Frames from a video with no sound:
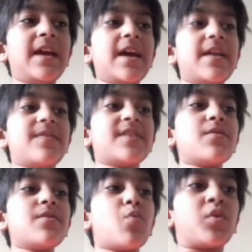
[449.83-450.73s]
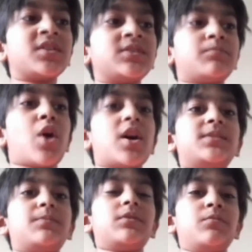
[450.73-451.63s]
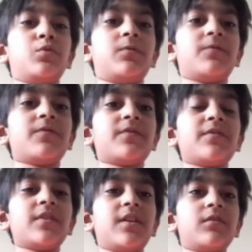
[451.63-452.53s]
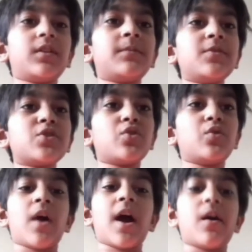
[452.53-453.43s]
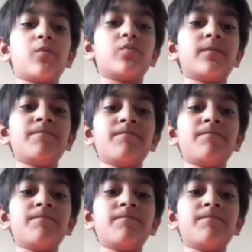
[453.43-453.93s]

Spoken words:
This is the worst possible move. Let me show you how.